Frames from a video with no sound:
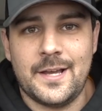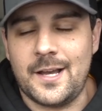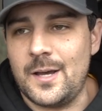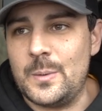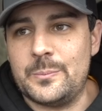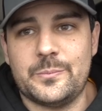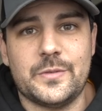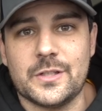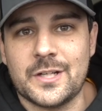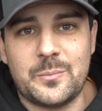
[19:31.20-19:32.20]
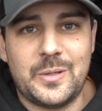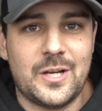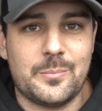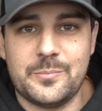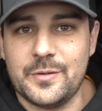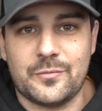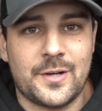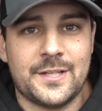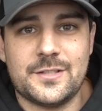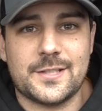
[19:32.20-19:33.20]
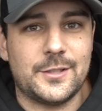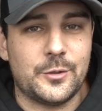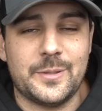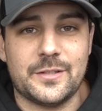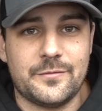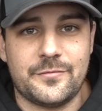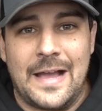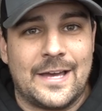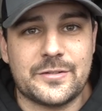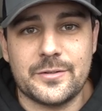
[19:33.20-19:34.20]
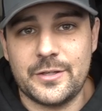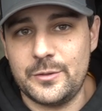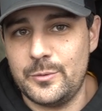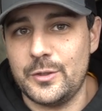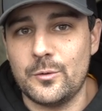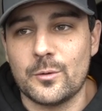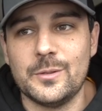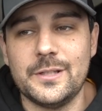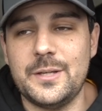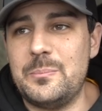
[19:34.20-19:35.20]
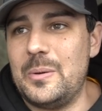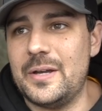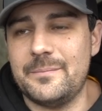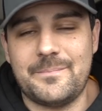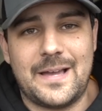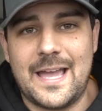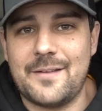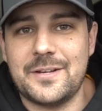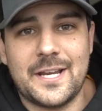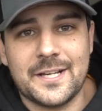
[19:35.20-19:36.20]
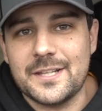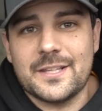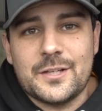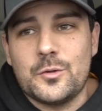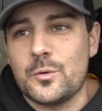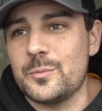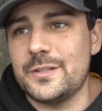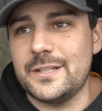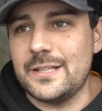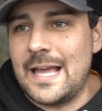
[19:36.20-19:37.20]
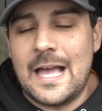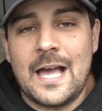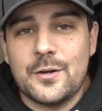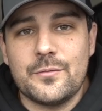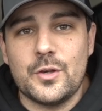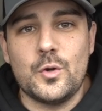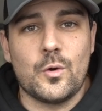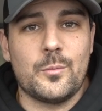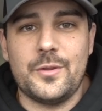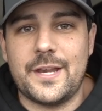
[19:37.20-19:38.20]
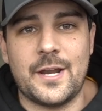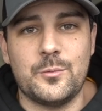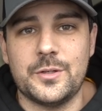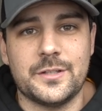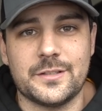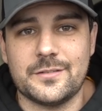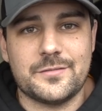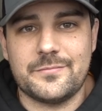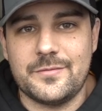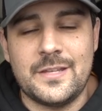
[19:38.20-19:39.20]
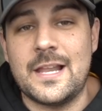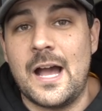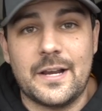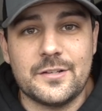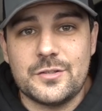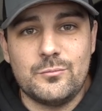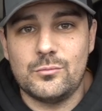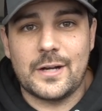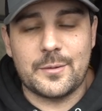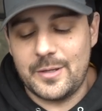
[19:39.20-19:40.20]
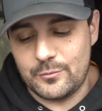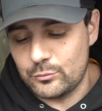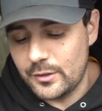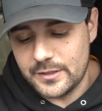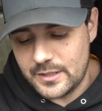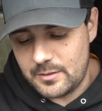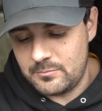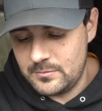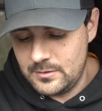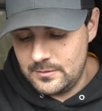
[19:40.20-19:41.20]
um, you're going to beat up your front end just a little bit faster than you would normally, but I haven't had anything normally out of the normal that I wouldn't not recommend running them.